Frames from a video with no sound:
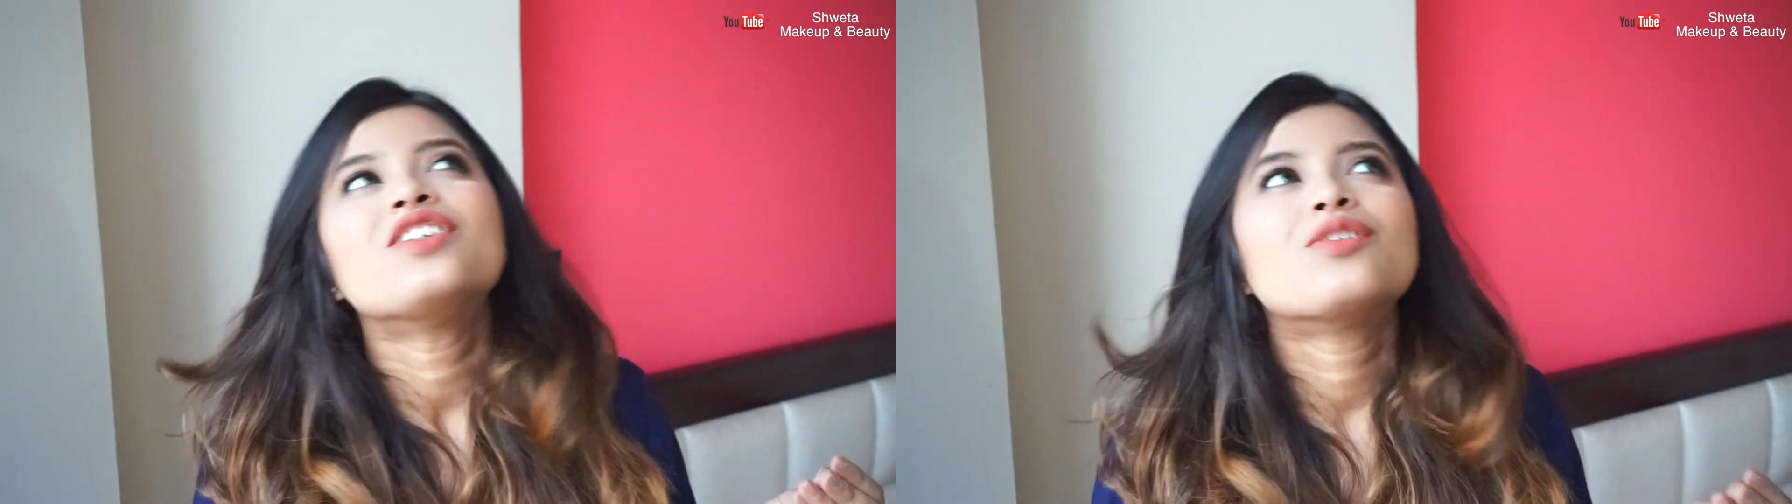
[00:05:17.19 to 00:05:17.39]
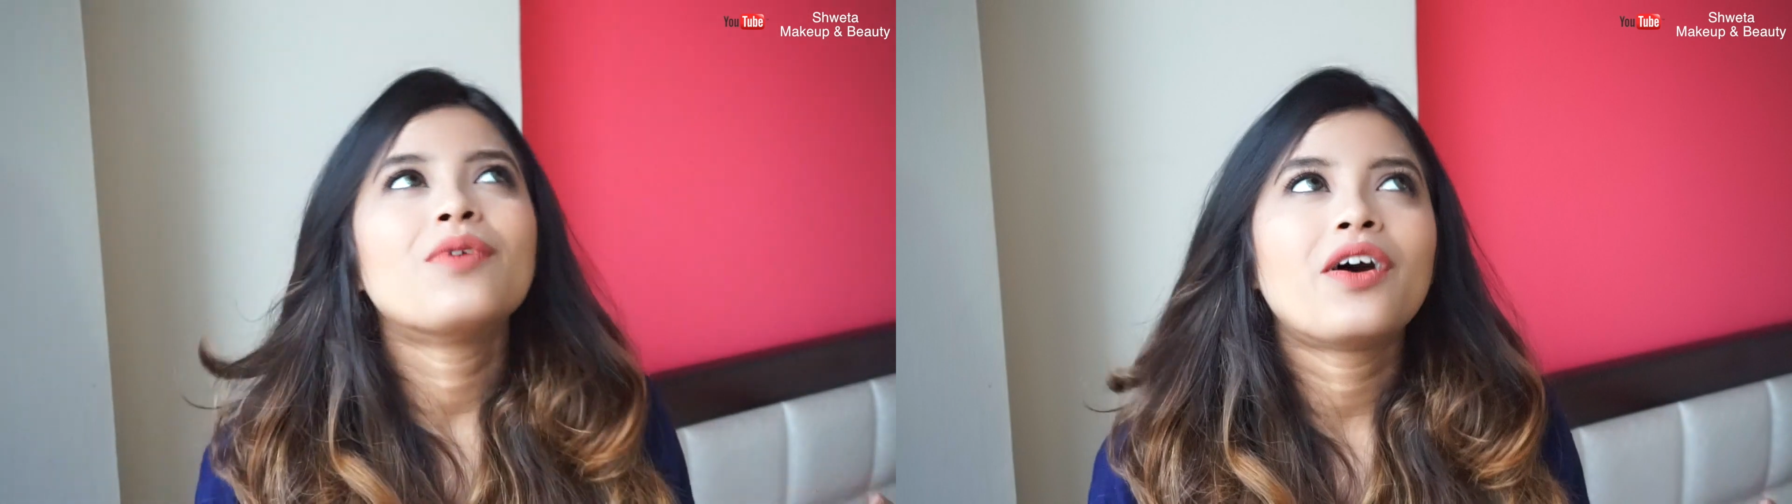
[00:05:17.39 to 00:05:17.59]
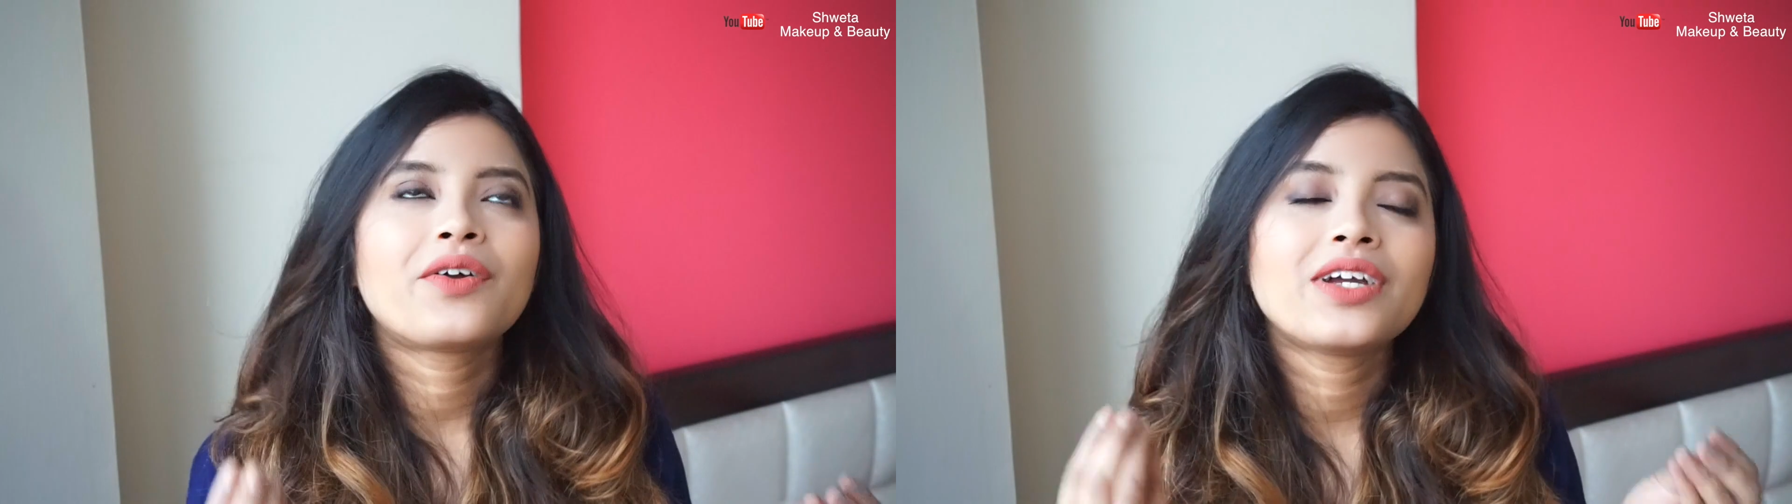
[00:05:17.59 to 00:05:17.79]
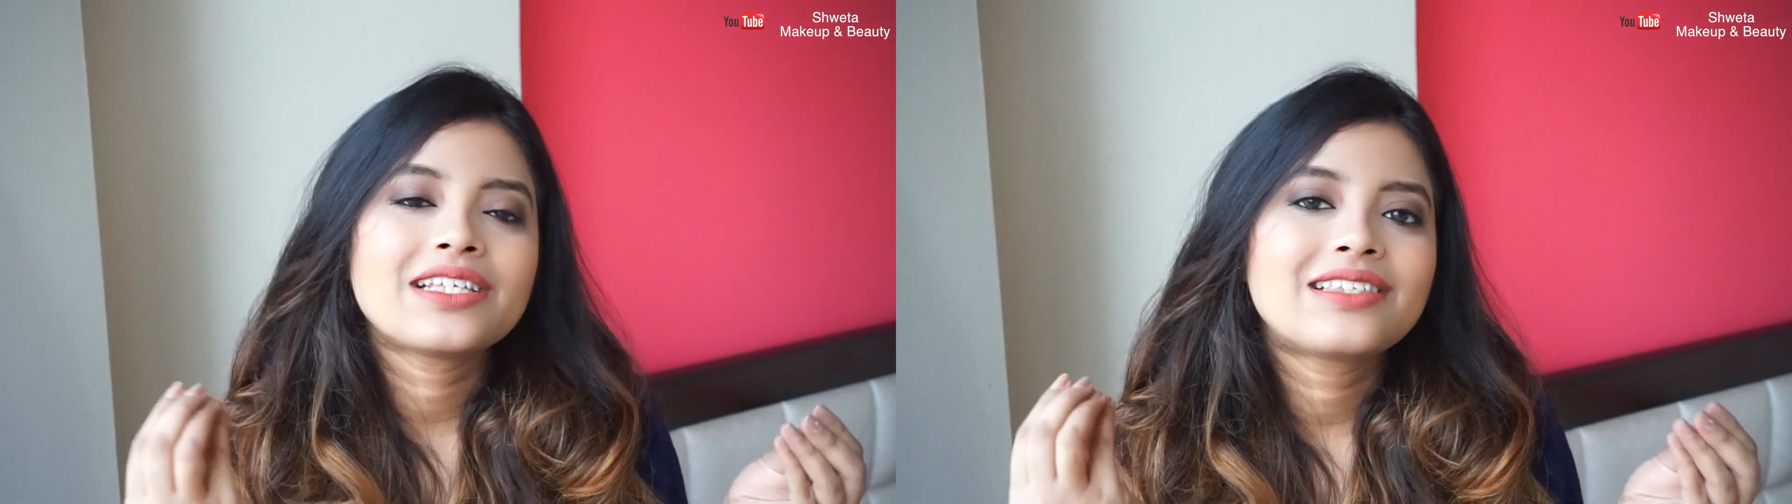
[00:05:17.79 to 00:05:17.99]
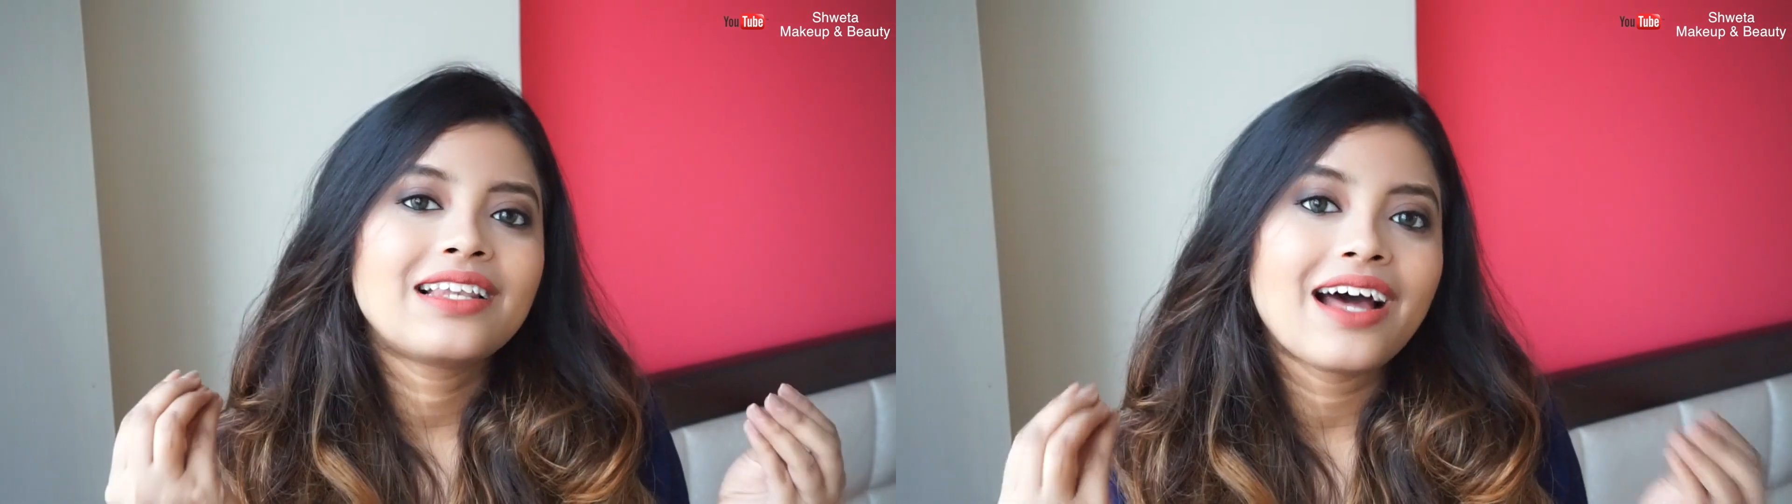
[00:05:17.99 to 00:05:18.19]
Tomorrow
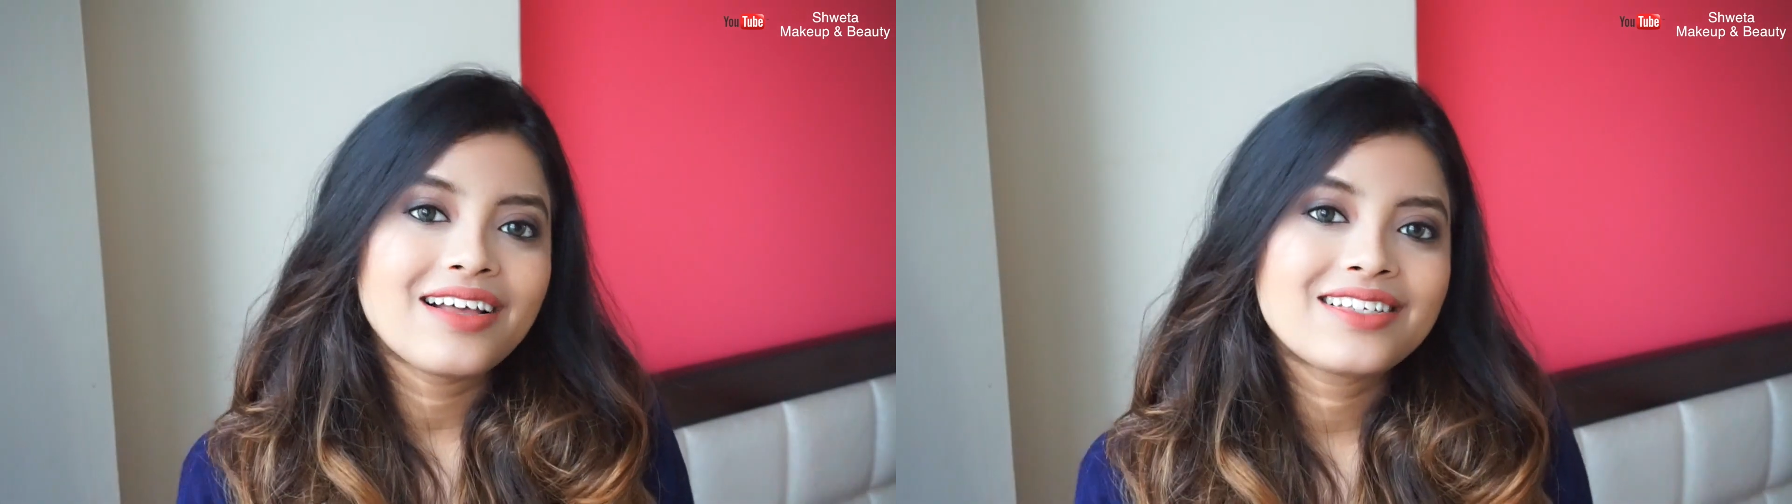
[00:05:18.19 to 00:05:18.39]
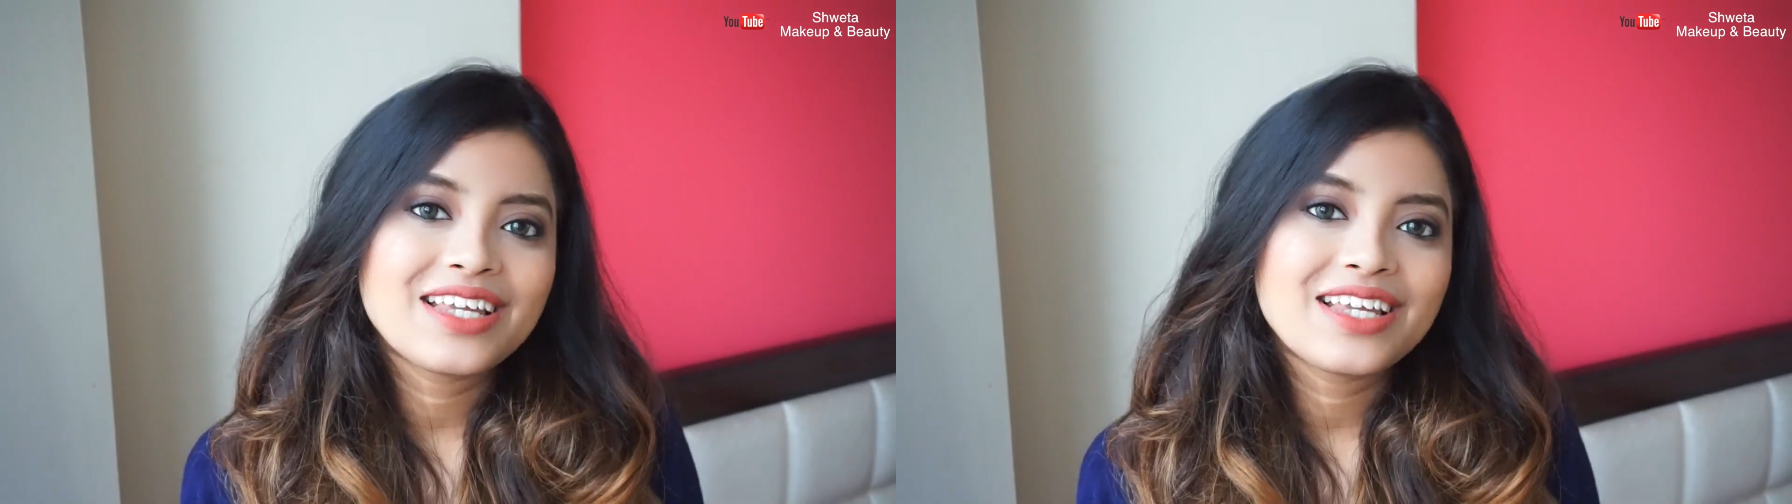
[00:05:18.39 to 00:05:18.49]
is the last